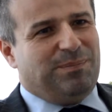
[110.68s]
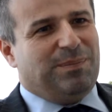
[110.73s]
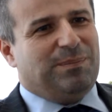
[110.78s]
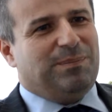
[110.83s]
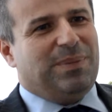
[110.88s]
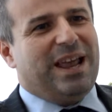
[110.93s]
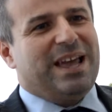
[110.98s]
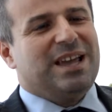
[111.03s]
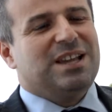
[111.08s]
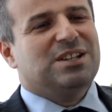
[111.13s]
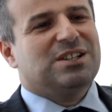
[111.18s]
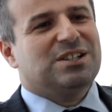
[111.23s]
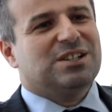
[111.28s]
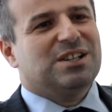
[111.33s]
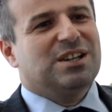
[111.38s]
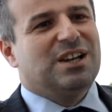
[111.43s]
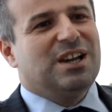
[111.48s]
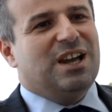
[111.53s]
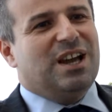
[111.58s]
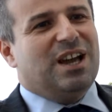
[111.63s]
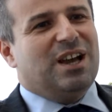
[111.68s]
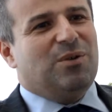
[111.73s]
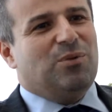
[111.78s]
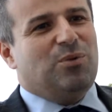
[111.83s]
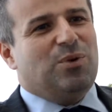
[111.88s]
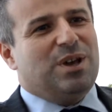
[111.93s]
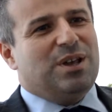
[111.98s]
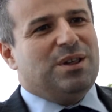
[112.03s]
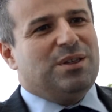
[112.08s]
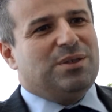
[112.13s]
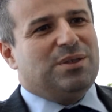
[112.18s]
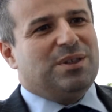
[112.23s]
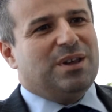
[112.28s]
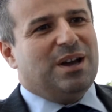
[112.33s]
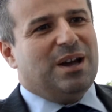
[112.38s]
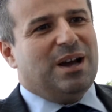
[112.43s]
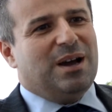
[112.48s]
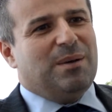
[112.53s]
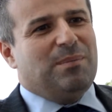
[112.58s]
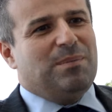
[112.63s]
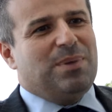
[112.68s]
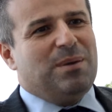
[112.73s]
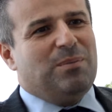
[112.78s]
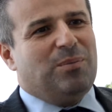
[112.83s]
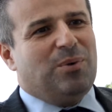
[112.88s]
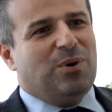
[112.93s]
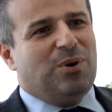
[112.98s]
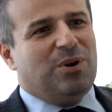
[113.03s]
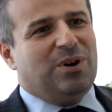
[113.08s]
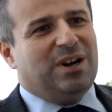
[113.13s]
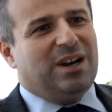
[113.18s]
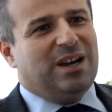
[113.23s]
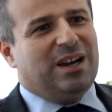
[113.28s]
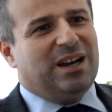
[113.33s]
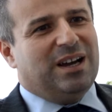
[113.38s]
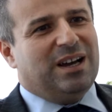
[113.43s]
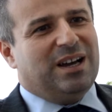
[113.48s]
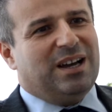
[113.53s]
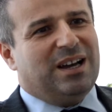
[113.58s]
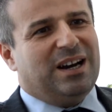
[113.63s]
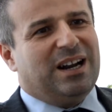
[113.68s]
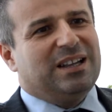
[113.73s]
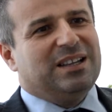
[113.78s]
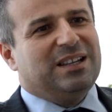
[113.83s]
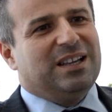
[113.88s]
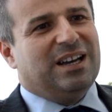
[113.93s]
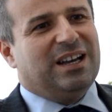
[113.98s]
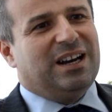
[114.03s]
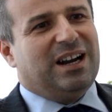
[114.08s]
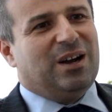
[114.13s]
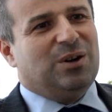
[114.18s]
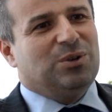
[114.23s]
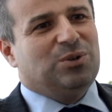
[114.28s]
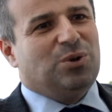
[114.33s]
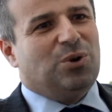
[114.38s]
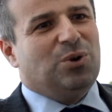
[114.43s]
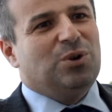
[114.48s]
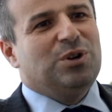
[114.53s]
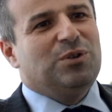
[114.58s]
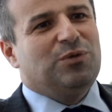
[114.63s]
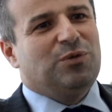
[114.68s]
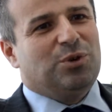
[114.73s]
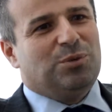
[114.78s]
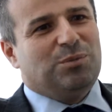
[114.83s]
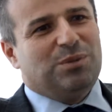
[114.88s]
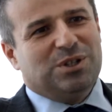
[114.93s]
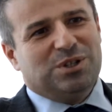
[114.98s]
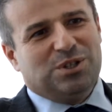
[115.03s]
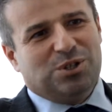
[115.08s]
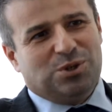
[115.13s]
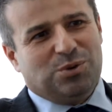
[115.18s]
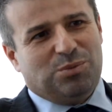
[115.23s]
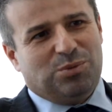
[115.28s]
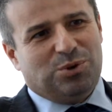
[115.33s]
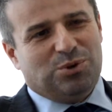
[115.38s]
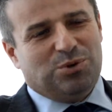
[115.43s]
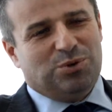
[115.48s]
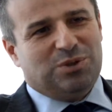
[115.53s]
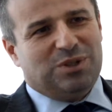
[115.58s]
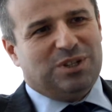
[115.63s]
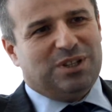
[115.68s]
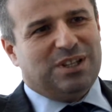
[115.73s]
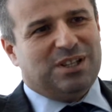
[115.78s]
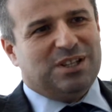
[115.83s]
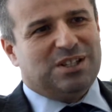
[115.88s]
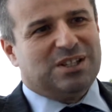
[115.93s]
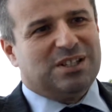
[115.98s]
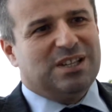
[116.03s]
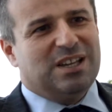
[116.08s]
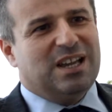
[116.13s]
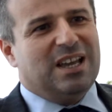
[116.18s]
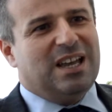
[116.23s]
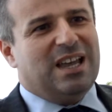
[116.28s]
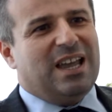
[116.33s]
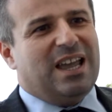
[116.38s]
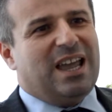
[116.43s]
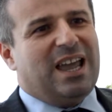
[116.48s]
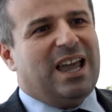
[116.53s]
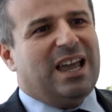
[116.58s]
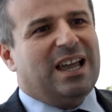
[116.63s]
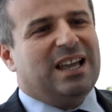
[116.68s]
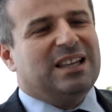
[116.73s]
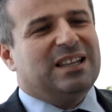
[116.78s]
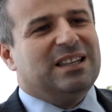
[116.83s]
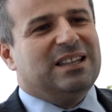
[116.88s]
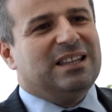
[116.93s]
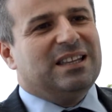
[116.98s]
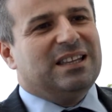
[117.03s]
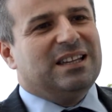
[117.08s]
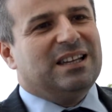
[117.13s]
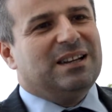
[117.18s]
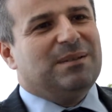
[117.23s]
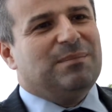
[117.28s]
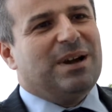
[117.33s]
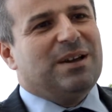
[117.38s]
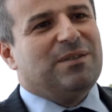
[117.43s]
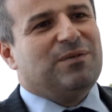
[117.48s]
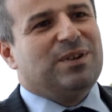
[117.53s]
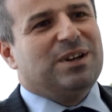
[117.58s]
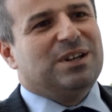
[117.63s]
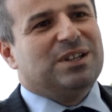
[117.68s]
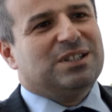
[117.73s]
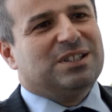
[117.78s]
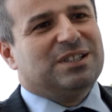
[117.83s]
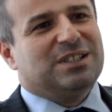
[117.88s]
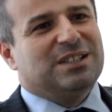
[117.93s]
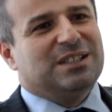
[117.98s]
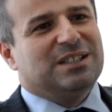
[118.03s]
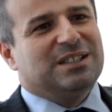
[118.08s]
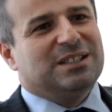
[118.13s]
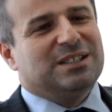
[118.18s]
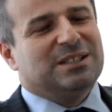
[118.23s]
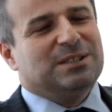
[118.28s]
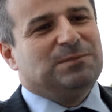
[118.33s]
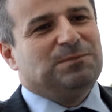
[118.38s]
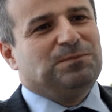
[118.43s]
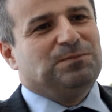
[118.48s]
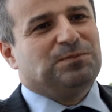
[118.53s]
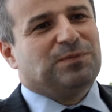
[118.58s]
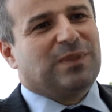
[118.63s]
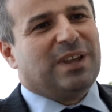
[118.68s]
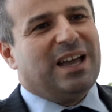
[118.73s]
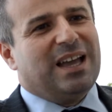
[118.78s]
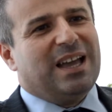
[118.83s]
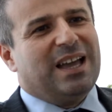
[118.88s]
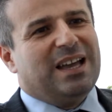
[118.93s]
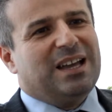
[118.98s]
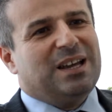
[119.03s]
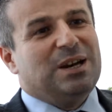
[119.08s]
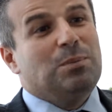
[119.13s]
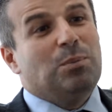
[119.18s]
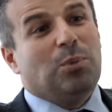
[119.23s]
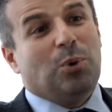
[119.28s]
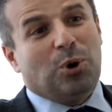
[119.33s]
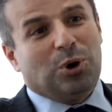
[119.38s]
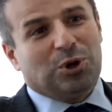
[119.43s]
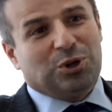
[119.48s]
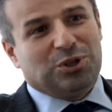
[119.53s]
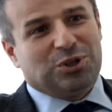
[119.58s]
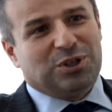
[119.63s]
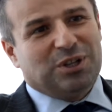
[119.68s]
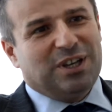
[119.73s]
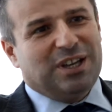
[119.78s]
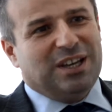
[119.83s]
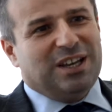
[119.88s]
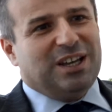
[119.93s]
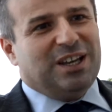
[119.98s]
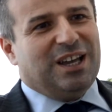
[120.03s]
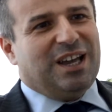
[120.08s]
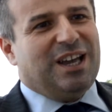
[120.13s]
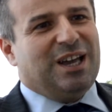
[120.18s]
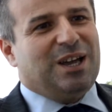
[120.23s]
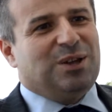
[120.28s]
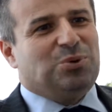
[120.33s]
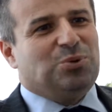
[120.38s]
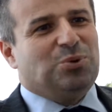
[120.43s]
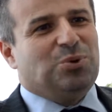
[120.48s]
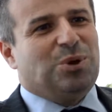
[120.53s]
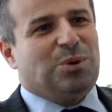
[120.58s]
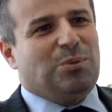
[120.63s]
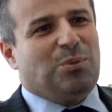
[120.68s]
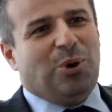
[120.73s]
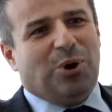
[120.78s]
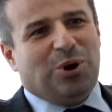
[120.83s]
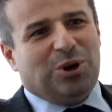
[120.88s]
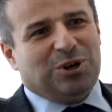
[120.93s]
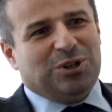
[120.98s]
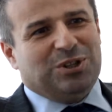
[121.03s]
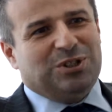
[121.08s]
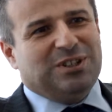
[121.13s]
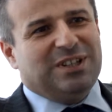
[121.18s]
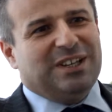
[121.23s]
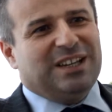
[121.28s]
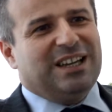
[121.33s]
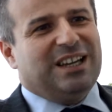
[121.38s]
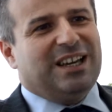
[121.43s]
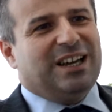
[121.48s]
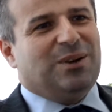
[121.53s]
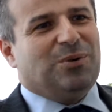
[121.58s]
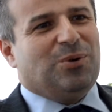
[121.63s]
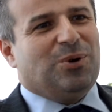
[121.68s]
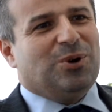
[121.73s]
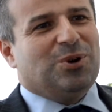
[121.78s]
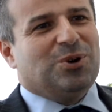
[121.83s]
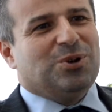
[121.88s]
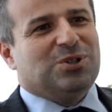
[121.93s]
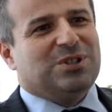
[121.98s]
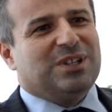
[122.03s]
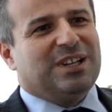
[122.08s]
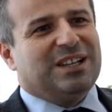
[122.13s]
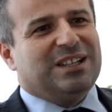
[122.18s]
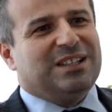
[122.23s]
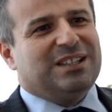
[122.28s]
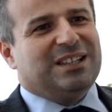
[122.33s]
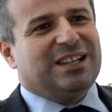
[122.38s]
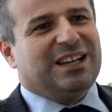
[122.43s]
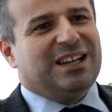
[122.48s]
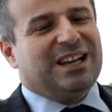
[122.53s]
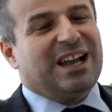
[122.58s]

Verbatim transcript: place with people running around only for business opportunities. And my first report to the board was that,